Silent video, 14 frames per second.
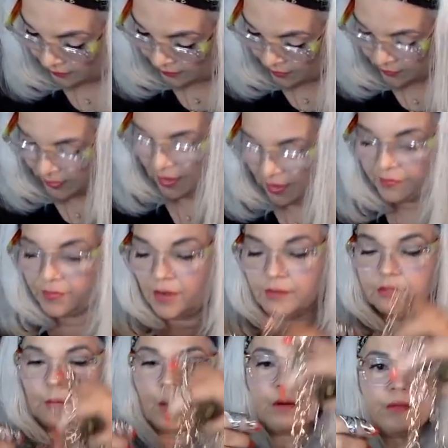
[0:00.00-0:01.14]
Okay, I thought it
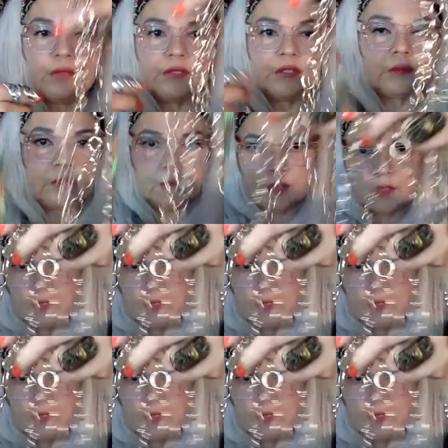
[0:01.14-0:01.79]
was part of this